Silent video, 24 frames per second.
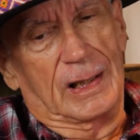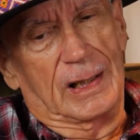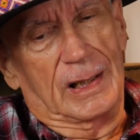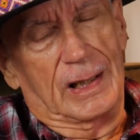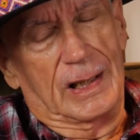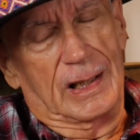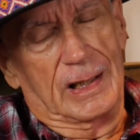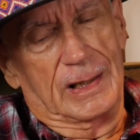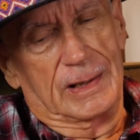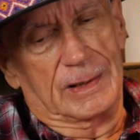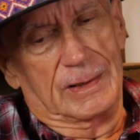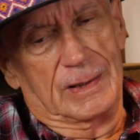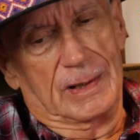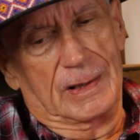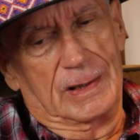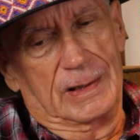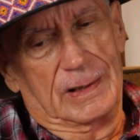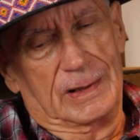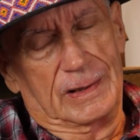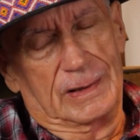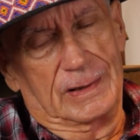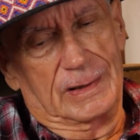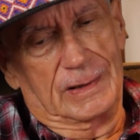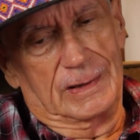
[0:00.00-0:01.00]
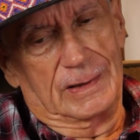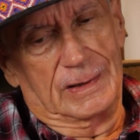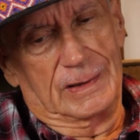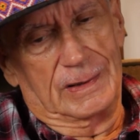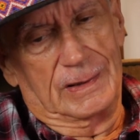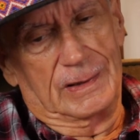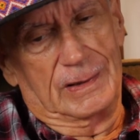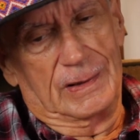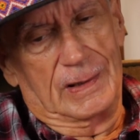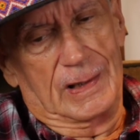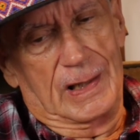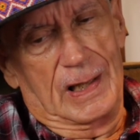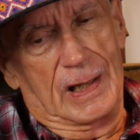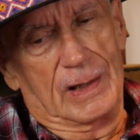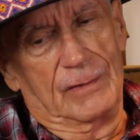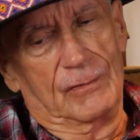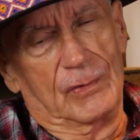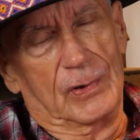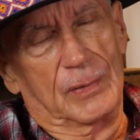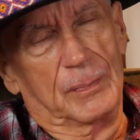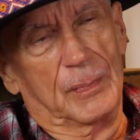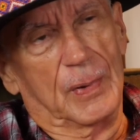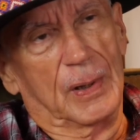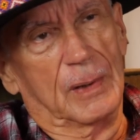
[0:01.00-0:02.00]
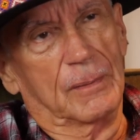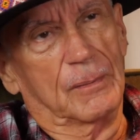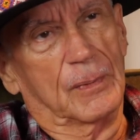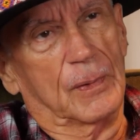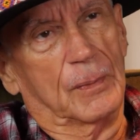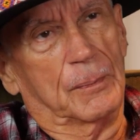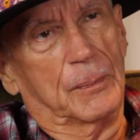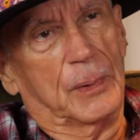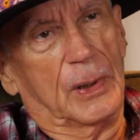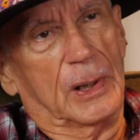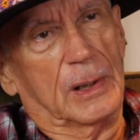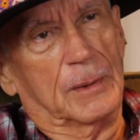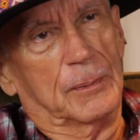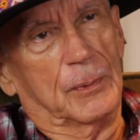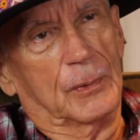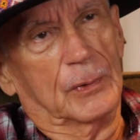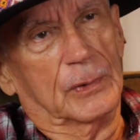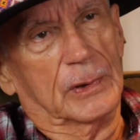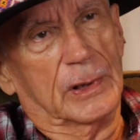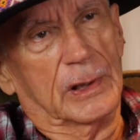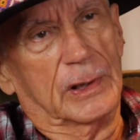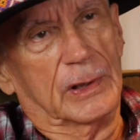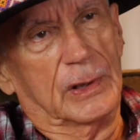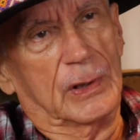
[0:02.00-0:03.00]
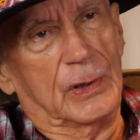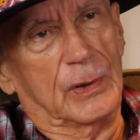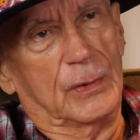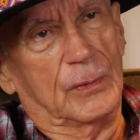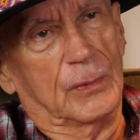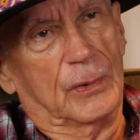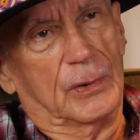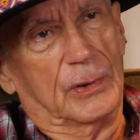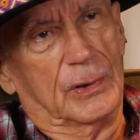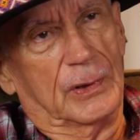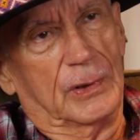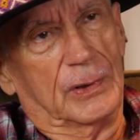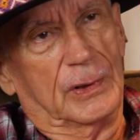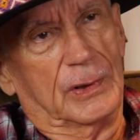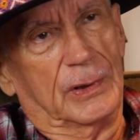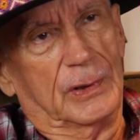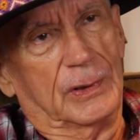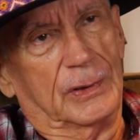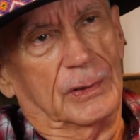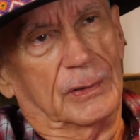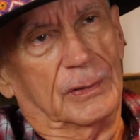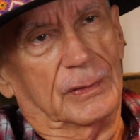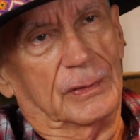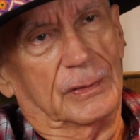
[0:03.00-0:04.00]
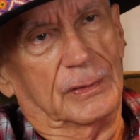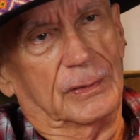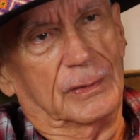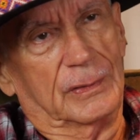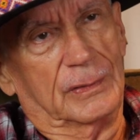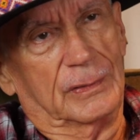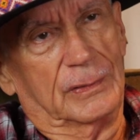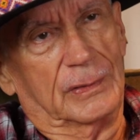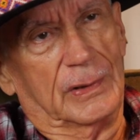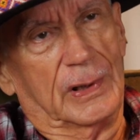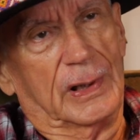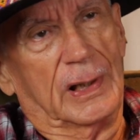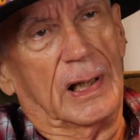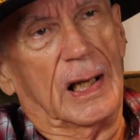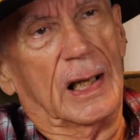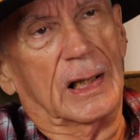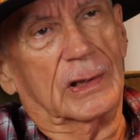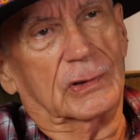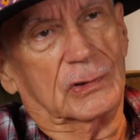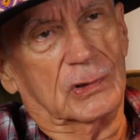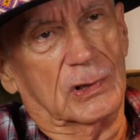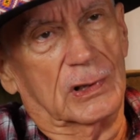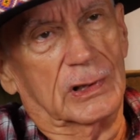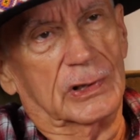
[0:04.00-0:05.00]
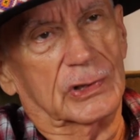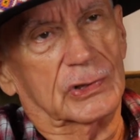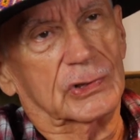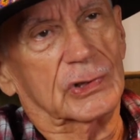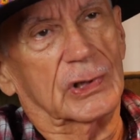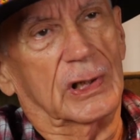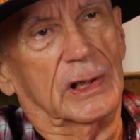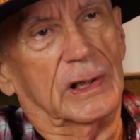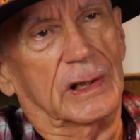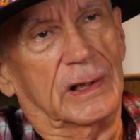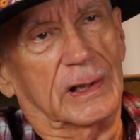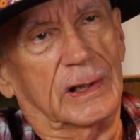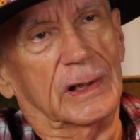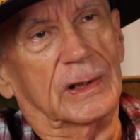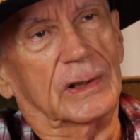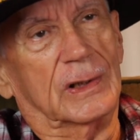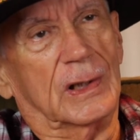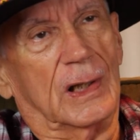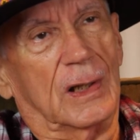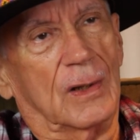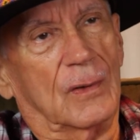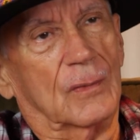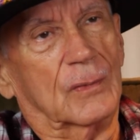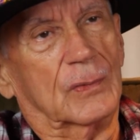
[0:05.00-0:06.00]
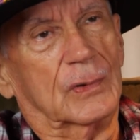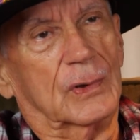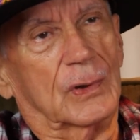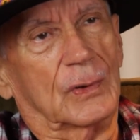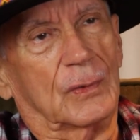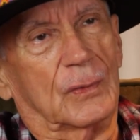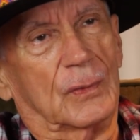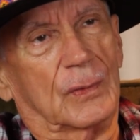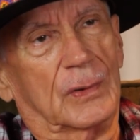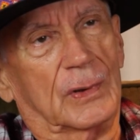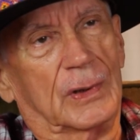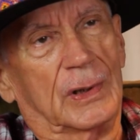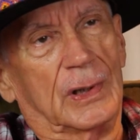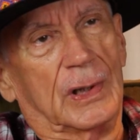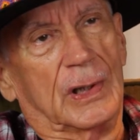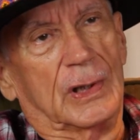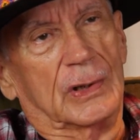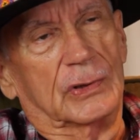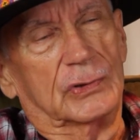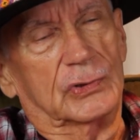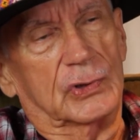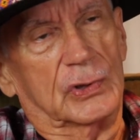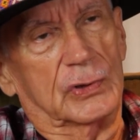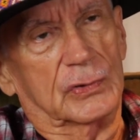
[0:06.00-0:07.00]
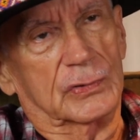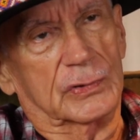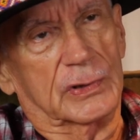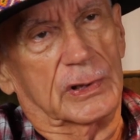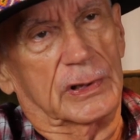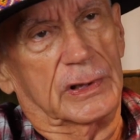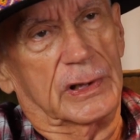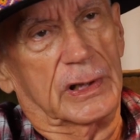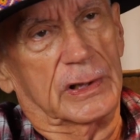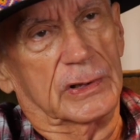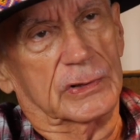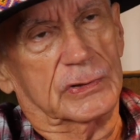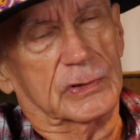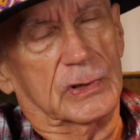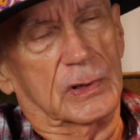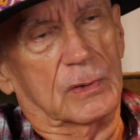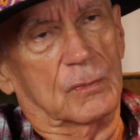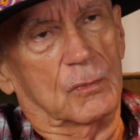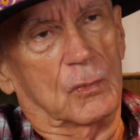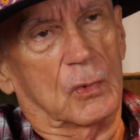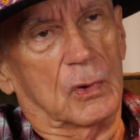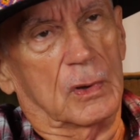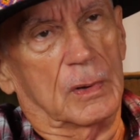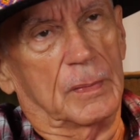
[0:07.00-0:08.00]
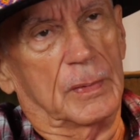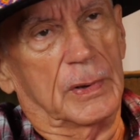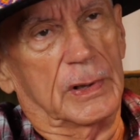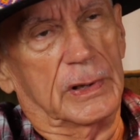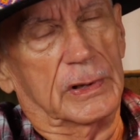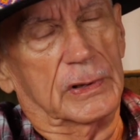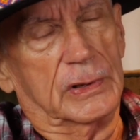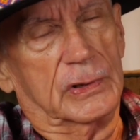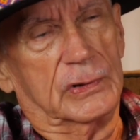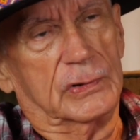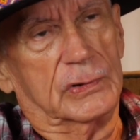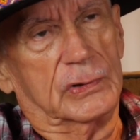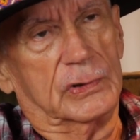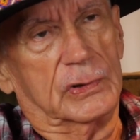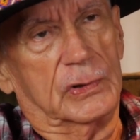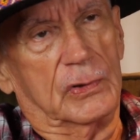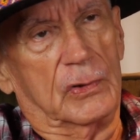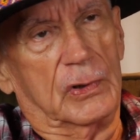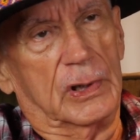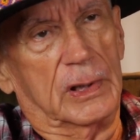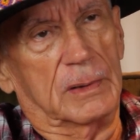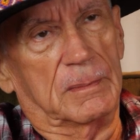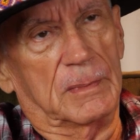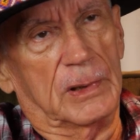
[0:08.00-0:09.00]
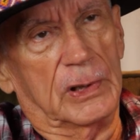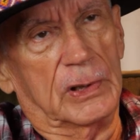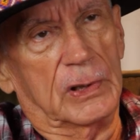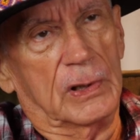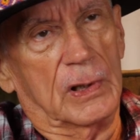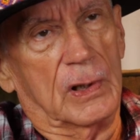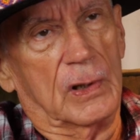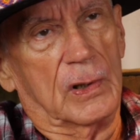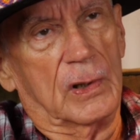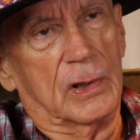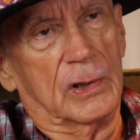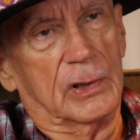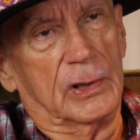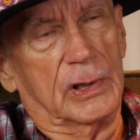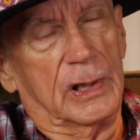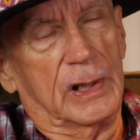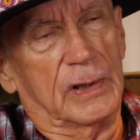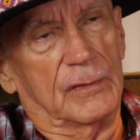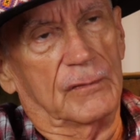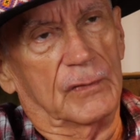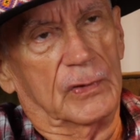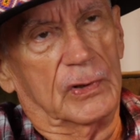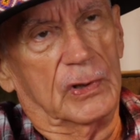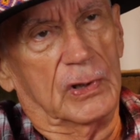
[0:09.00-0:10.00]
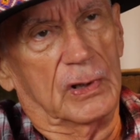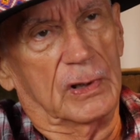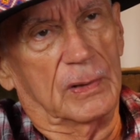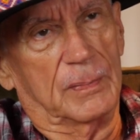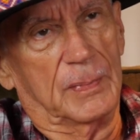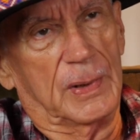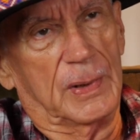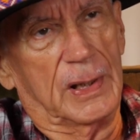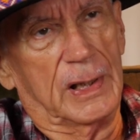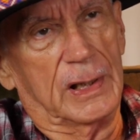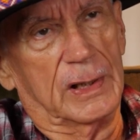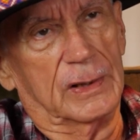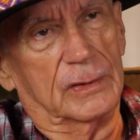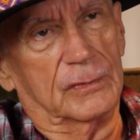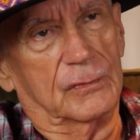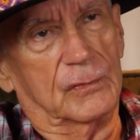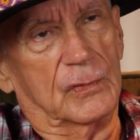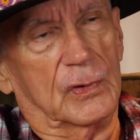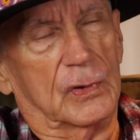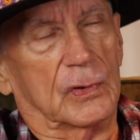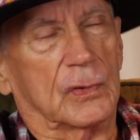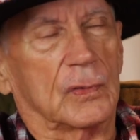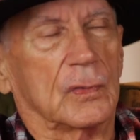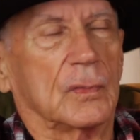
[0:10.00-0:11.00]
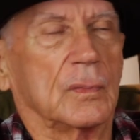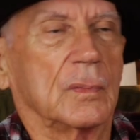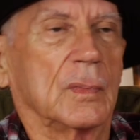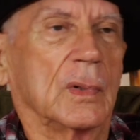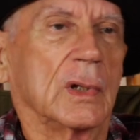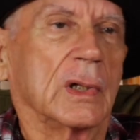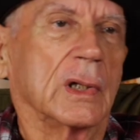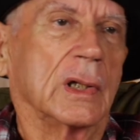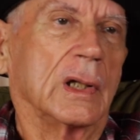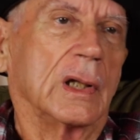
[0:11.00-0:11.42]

And I remember people that knew her, that actually seen and talked to her. She was a distant woman, extremely dark, never come out of the room.